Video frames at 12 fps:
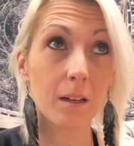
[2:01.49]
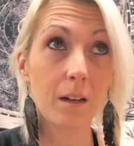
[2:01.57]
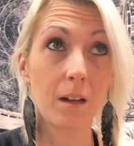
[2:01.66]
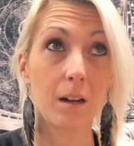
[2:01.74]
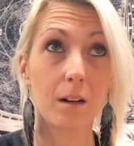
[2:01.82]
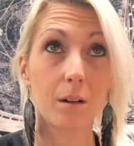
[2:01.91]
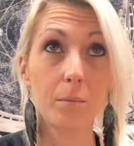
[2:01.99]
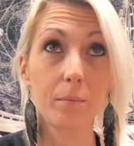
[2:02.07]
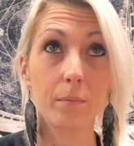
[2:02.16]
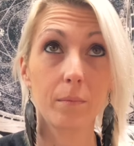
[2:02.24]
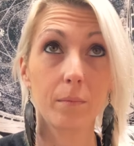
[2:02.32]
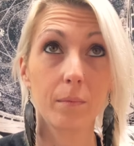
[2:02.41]
And
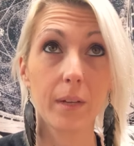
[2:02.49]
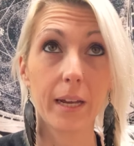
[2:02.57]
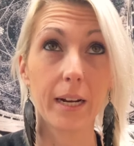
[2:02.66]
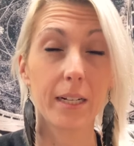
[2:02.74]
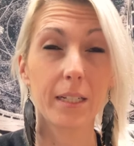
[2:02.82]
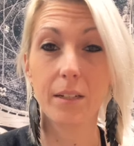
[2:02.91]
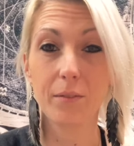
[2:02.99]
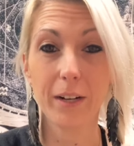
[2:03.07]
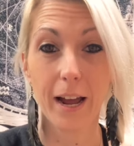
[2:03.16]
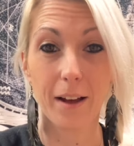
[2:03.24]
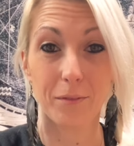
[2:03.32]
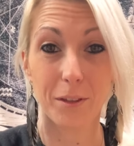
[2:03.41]
I even
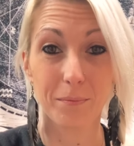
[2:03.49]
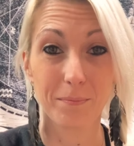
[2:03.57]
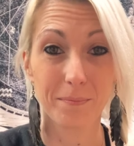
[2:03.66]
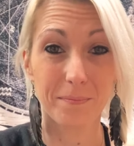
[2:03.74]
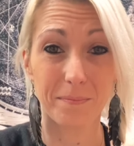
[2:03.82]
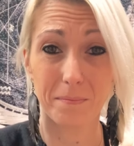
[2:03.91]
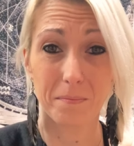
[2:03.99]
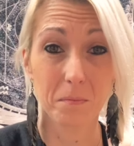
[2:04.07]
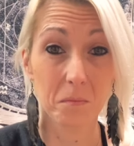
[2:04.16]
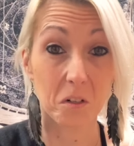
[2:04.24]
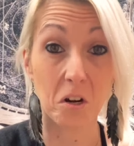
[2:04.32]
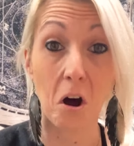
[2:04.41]
have the
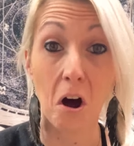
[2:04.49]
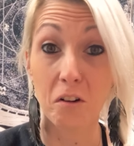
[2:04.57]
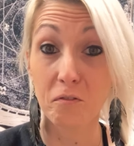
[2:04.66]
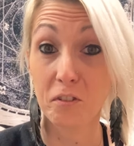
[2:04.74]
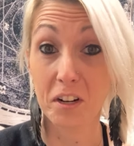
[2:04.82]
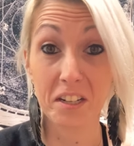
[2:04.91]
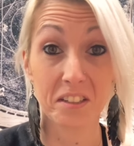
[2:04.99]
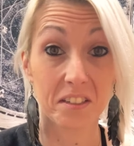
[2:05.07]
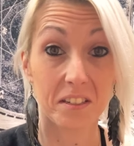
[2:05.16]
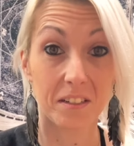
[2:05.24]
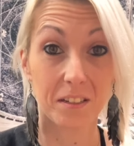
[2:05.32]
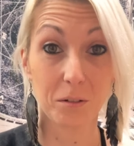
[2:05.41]
confidence
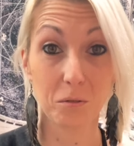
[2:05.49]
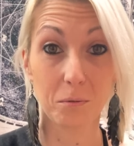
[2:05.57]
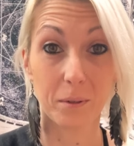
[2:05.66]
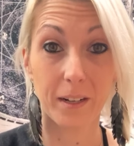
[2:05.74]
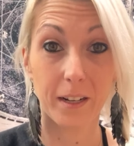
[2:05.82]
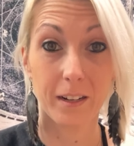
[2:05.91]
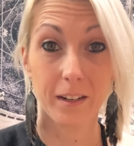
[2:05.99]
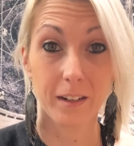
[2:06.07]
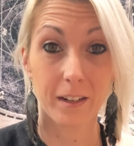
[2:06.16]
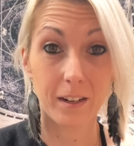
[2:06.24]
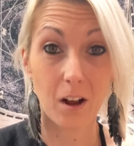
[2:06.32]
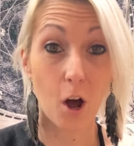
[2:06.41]
to
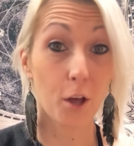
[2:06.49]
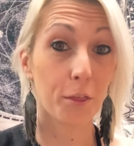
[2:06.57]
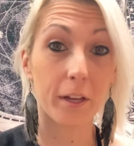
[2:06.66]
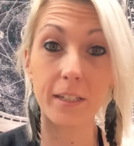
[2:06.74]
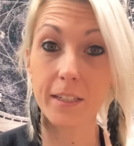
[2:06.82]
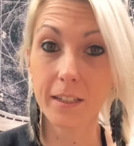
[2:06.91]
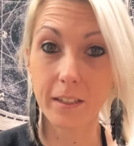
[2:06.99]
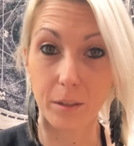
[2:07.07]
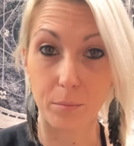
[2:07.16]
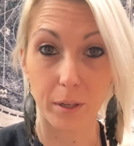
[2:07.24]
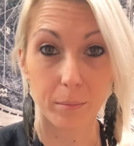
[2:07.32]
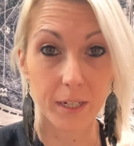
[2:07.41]
authentically
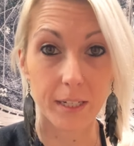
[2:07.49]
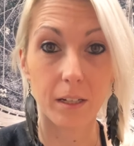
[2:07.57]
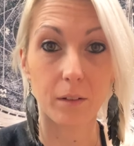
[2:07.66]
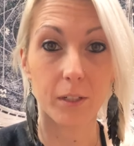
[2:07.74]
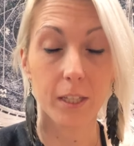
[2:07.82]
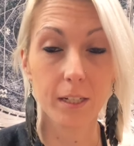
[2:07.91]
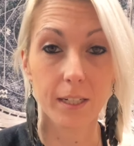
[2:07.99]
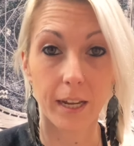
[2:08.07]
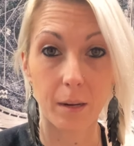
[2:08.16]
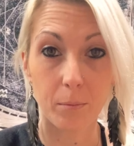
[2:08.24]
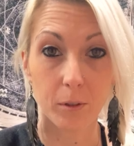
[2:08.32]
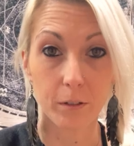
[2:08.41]
bring myself to the
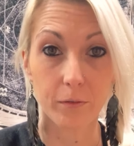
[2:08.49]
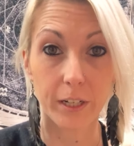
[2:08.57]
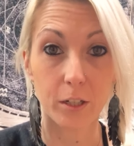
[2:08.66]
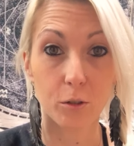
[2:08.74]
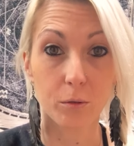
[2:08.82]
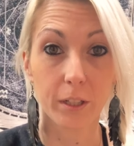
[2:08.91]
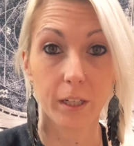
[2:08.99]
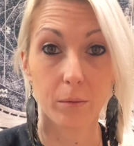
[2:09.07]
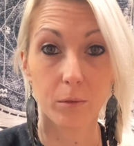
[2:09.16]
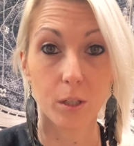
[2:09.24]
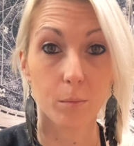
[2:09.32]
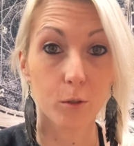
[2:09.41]
table. Eventually, it
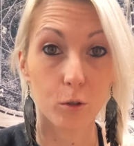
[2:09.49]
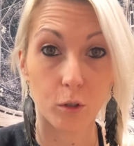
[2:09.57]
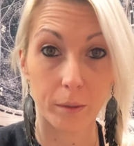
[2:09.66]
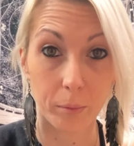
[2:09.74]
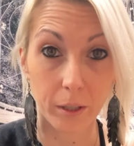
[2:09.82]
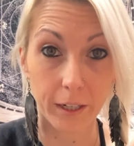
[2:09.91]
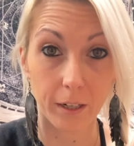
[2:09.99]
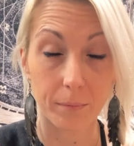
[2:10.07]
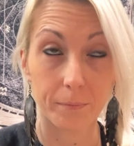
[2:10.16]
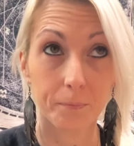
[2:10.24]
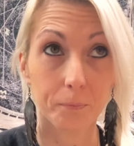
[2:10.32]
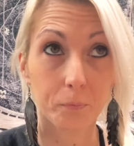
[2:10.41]
was almost crippling
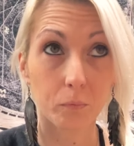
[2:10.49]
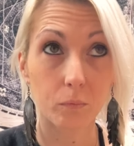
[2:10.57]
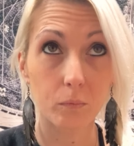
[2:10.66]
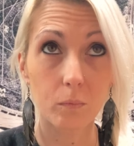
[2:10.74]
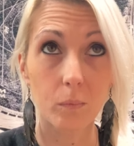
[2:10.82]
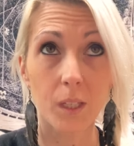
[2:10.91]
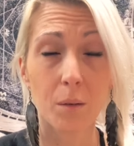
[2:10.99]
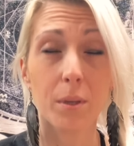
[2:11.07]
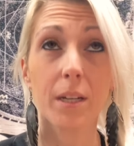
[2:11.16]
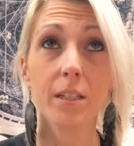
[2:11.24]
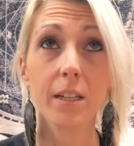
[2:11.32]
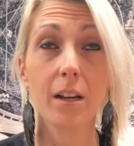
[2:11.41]

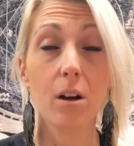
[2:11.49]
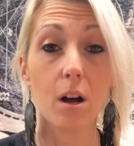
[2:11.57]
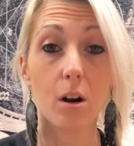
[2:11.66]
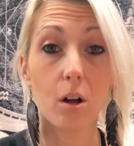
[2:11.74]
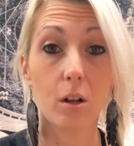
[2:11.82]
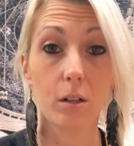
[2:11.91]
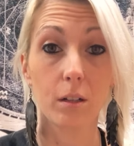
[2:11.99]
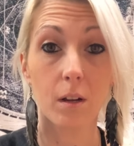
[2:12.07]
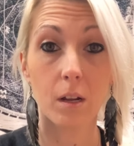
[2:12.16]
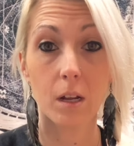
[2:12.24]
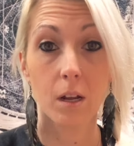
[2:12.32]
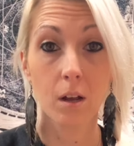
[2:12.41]
because I got all
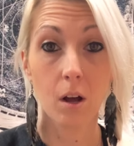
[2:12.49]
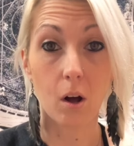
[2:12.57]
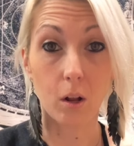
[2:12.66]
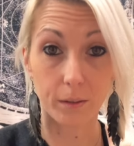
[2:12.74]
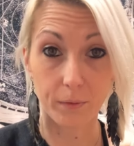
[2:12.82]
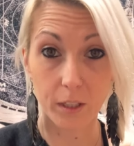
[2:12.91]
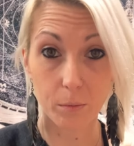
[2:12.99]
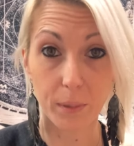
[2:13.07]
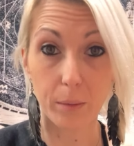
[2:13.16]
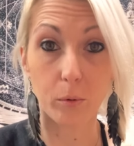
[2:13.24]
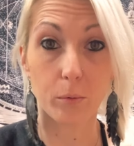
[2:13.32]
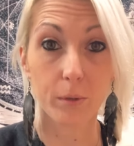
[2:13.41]
of these
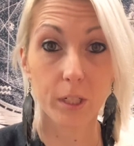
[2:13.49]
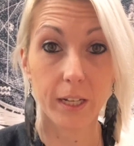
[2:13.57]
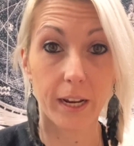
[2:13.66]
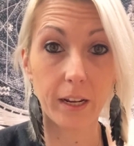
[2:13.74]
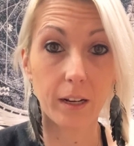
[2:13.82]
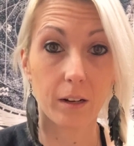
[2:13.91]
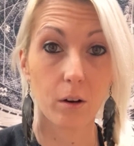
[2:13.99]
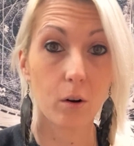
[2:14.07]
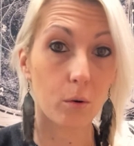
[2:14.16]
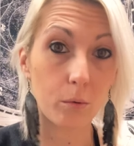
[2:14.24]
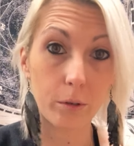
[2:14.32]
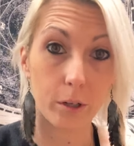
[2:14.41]
people were saying,
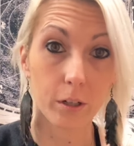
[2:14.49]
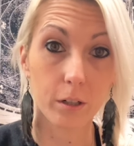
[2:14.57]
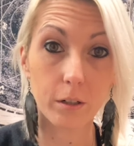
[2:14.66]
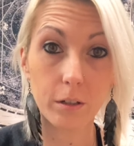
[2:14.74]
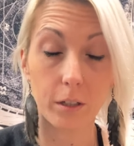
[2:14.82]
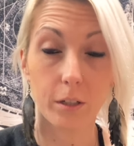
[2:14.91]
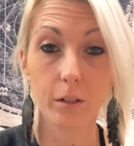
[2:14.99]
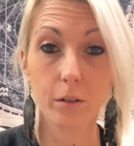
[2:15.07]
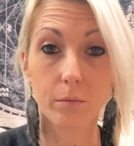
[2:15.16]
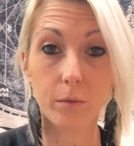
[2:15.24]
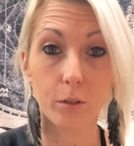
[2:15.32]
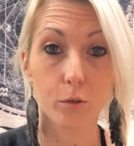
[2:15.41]
oh,
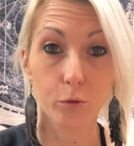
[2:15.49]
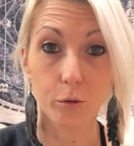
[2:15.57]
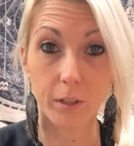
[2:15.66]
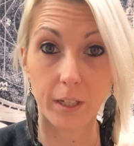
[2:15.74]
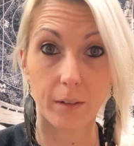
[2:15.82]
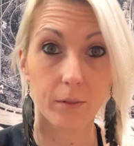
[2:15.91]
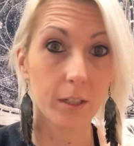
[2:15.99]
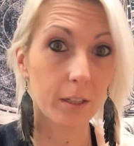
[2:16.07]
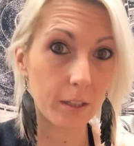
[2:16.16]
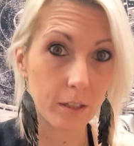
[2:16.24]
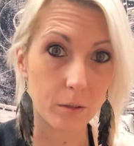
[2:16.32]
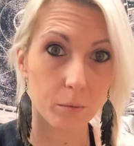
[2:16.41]
you're truly gifted,
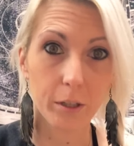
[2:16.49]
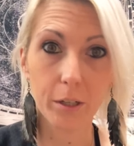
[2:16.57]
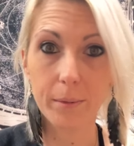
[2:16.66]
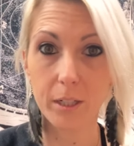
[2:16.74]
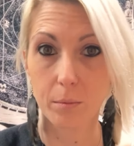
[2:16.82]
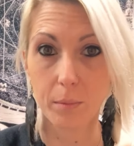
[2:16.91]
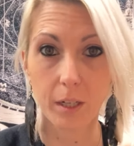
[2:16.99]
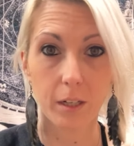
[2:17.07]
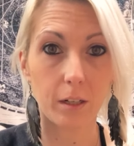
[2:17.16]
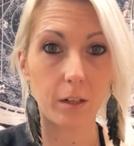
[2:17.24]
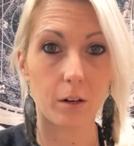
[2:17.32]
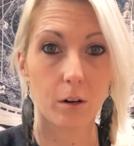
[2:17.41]
this is where you're meant to
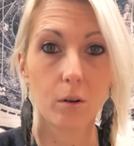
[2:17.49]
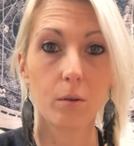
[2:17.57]
be,